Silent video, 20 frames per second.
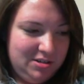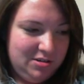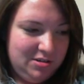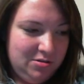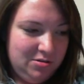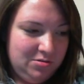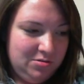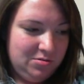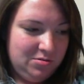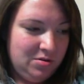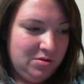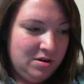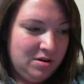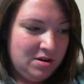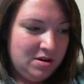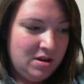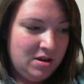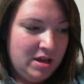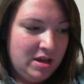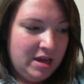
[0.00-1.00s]
do
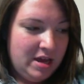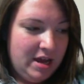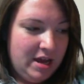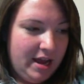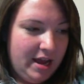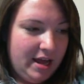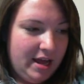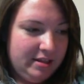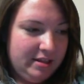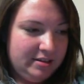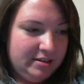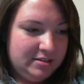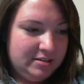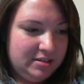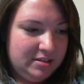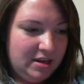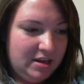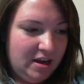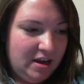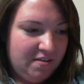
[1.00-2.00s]
at
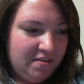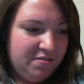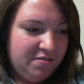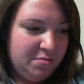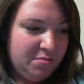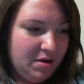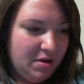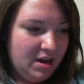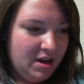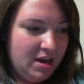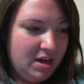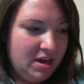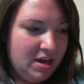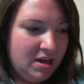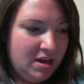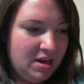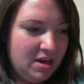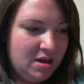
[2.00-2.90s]
least half of my